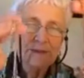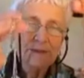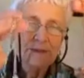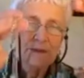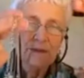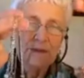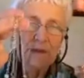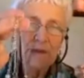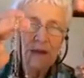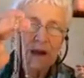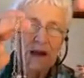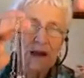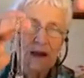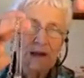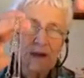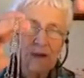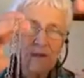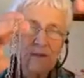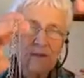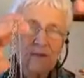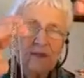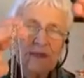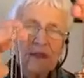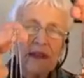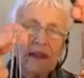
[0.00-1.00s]
a while ago.
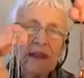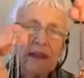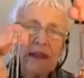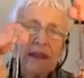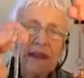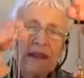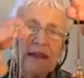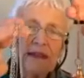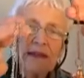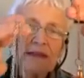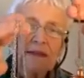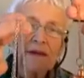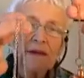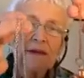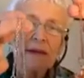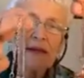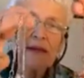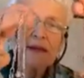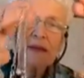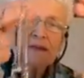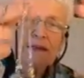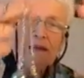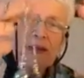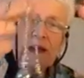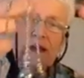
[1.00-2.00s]
So
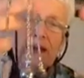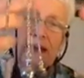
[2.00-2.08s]
it